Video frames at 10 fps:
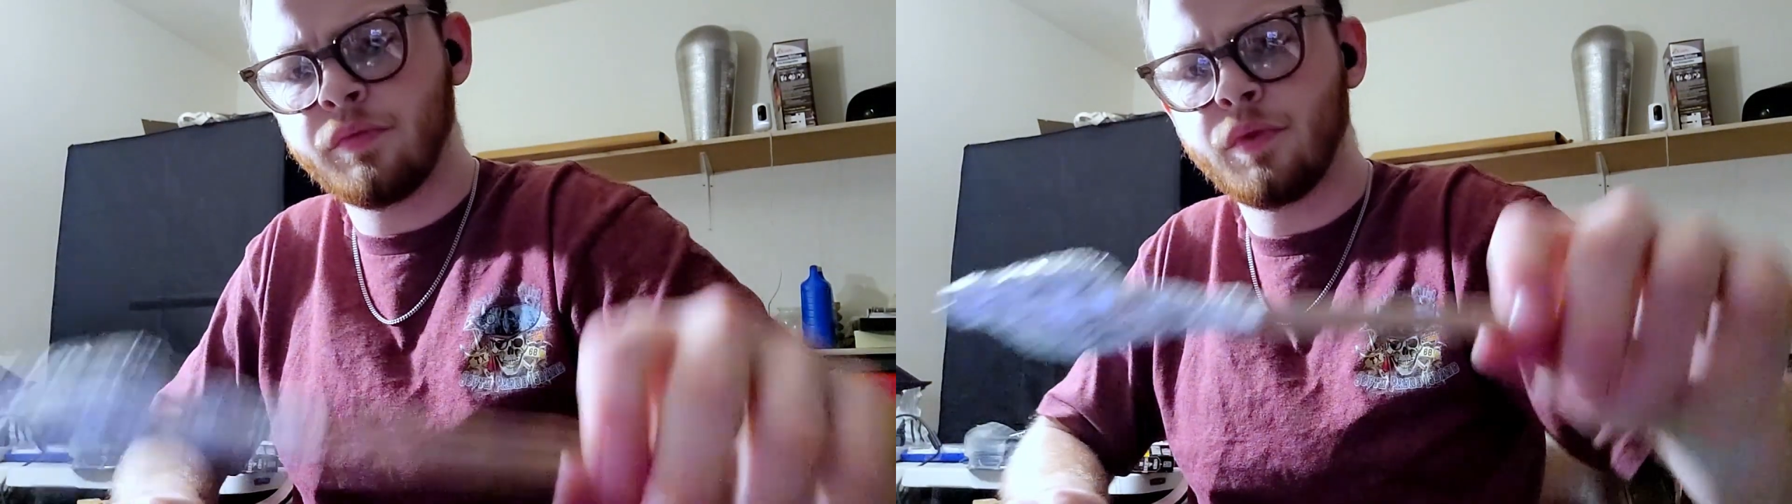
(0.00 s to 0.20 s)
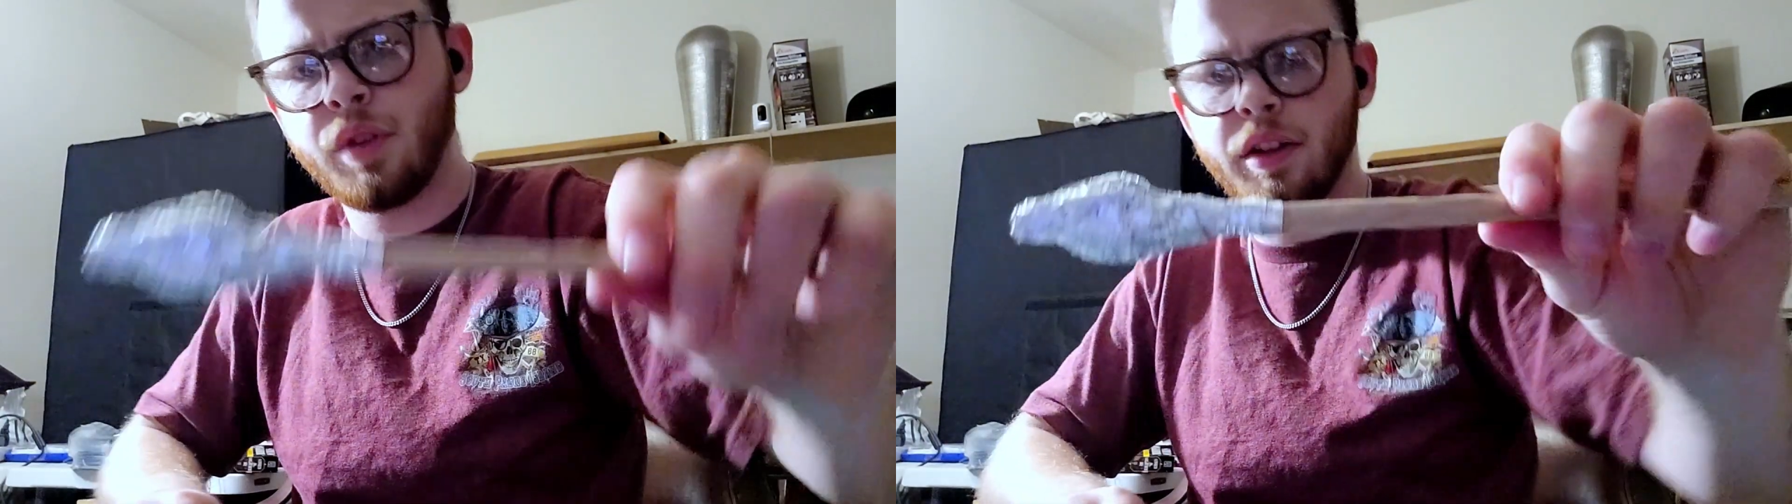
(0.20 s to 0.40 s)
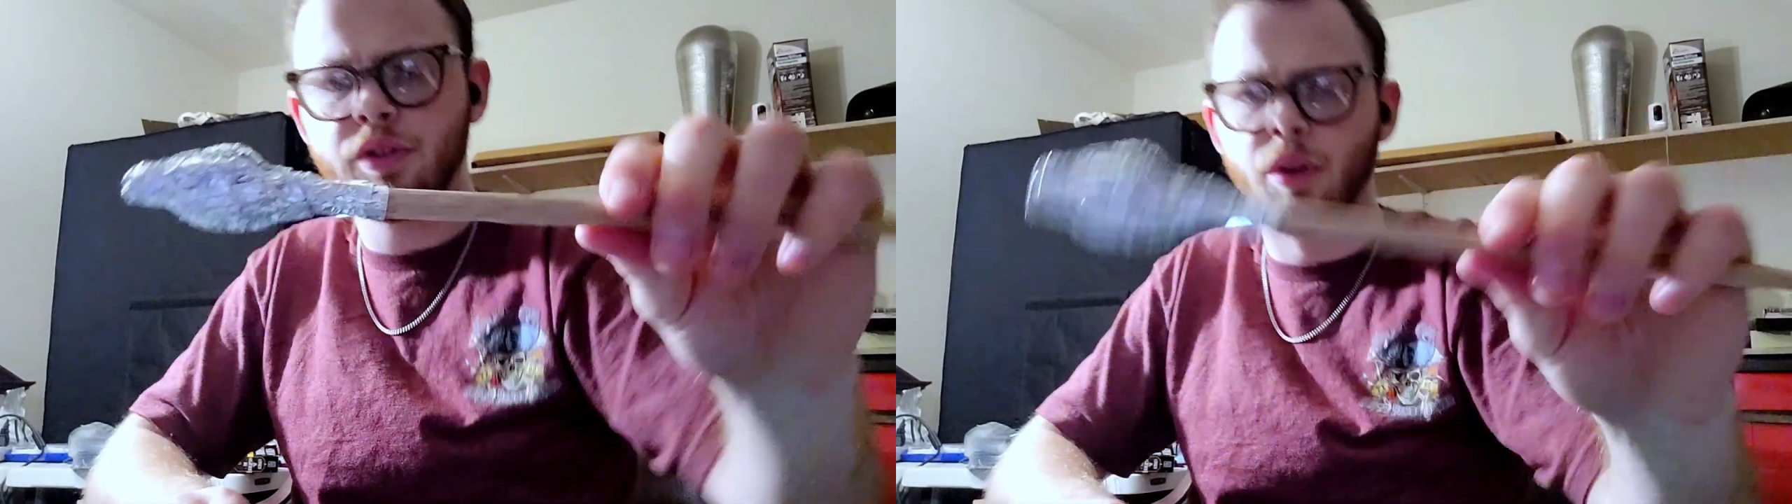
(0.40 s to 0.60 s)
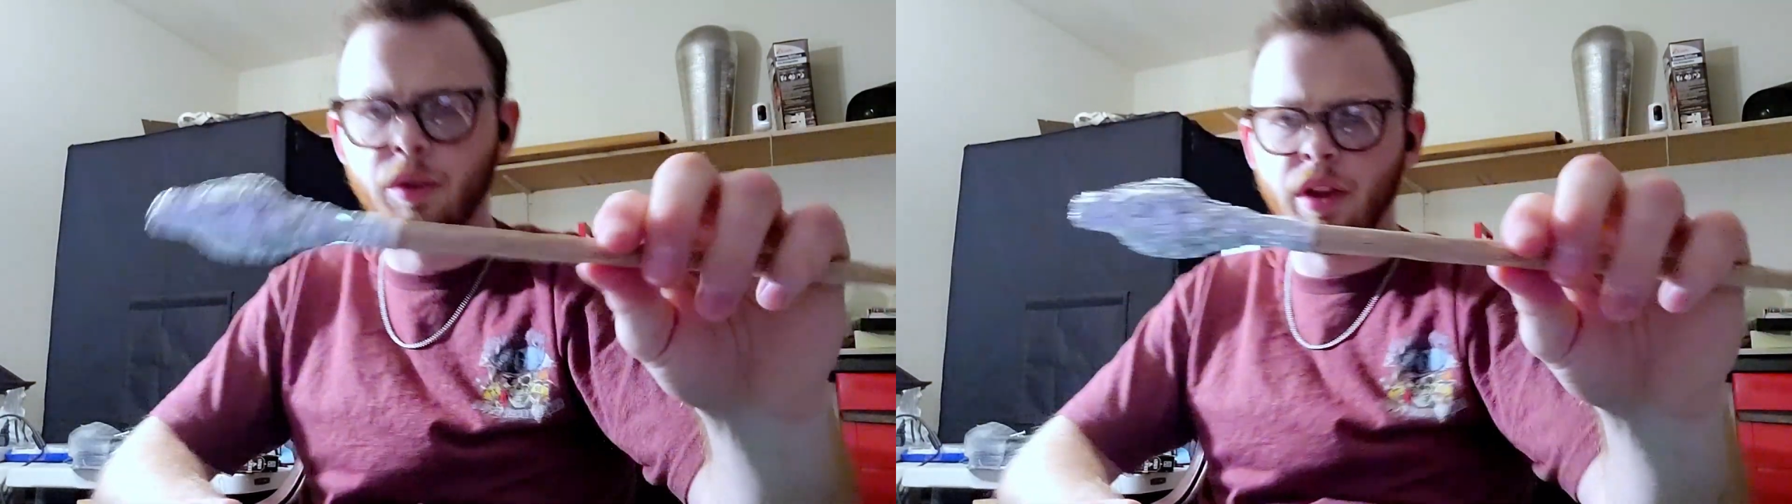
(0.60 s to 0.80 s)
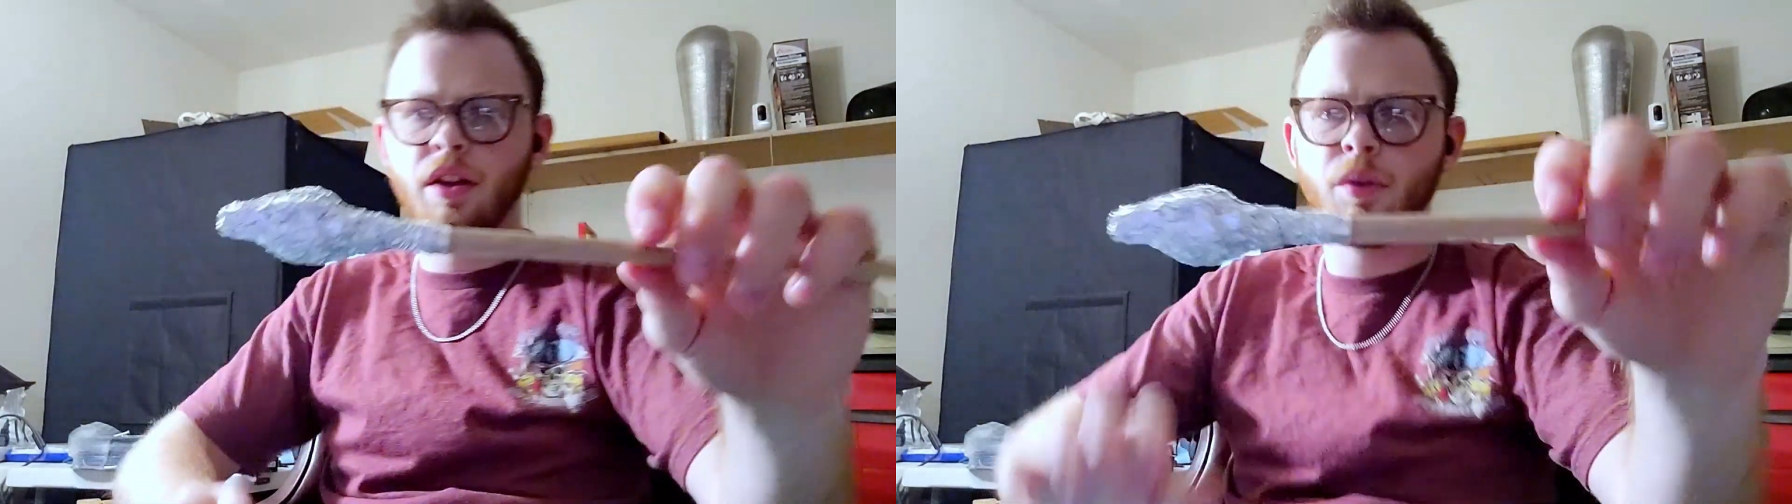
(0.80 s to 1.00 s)
Okay, so
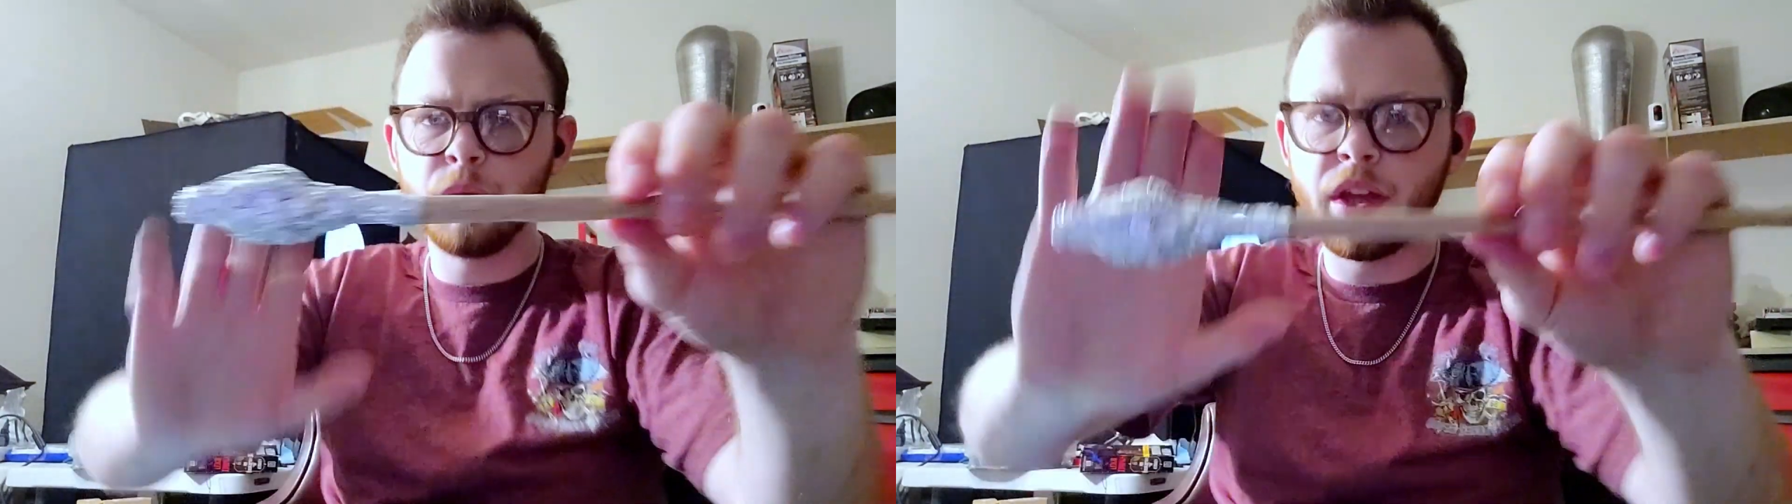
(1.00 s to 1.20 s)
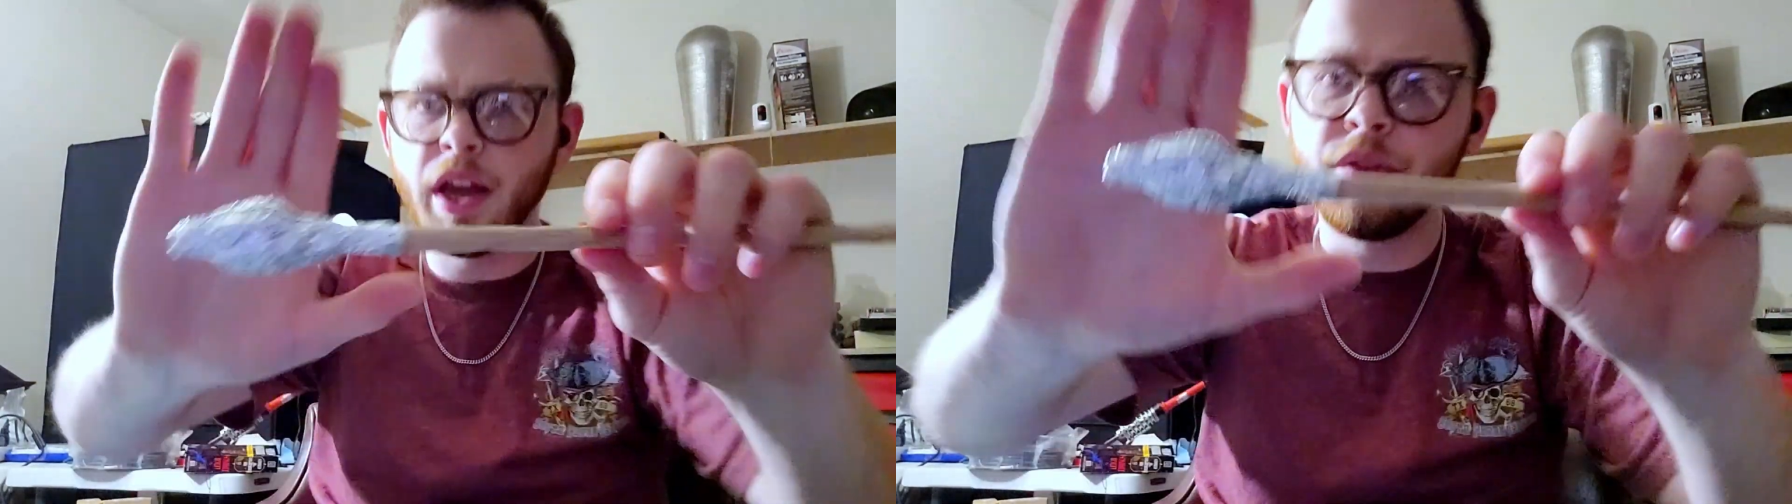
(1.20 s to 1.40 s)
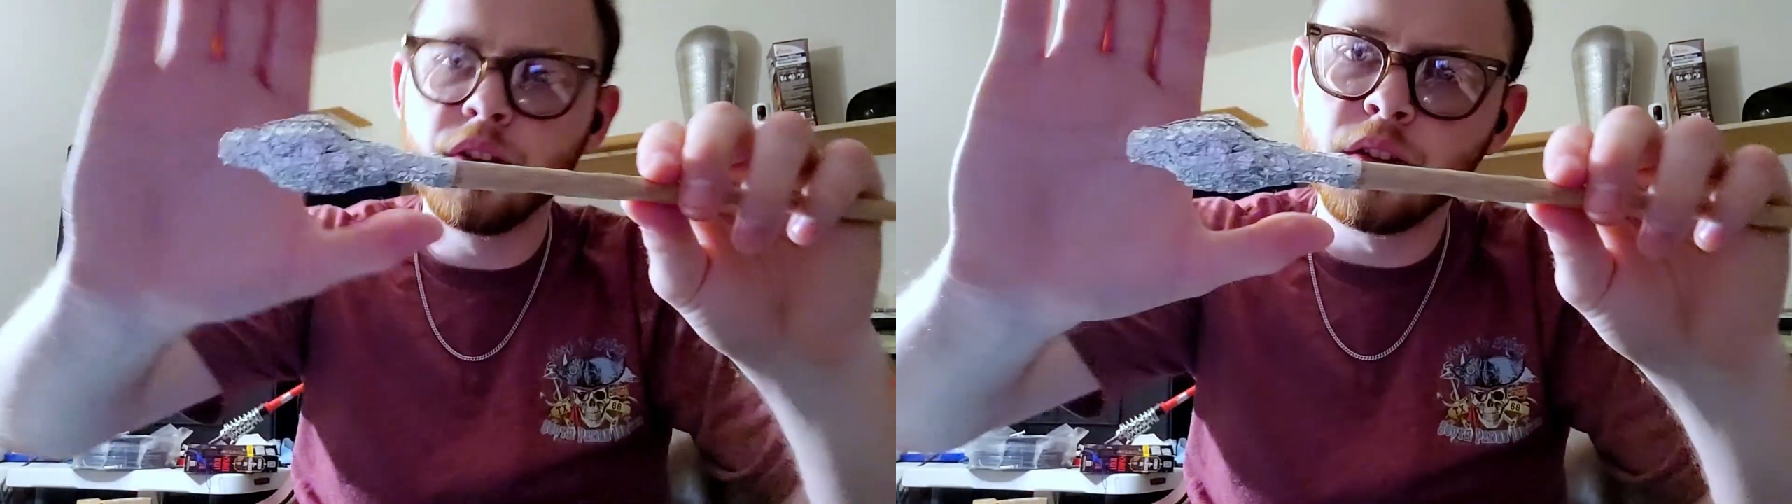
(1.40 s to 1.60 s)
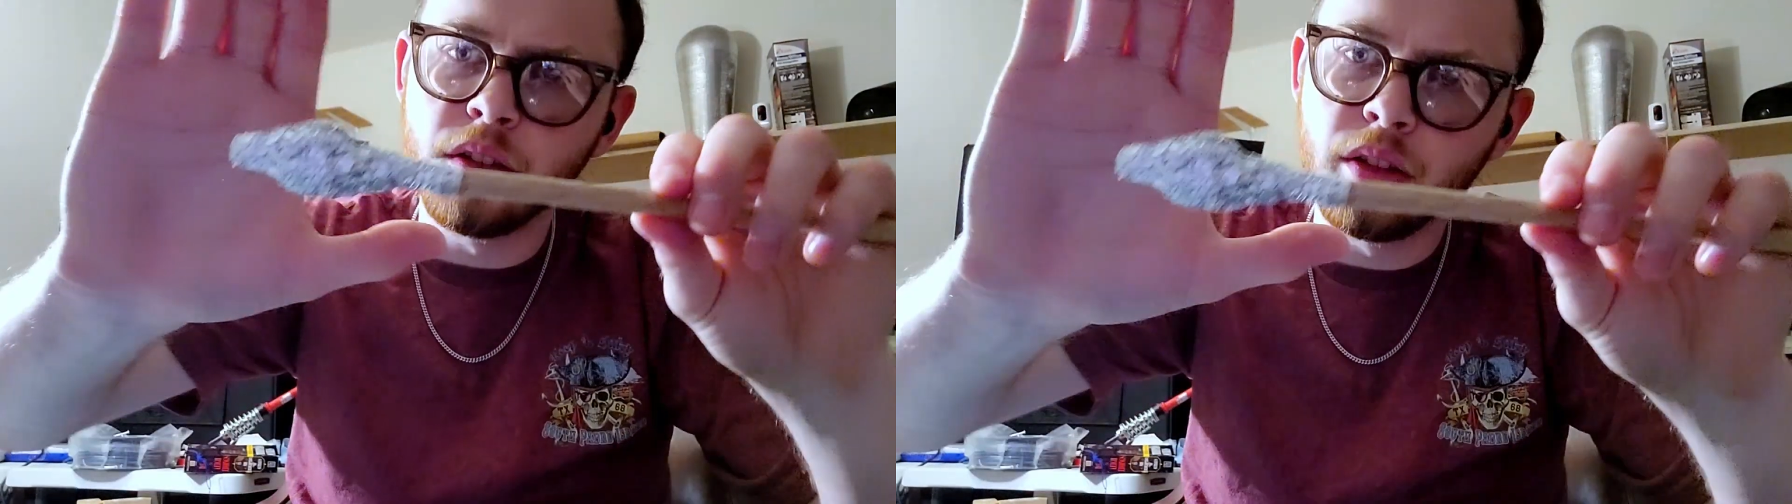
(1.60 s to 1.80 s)
now we have it,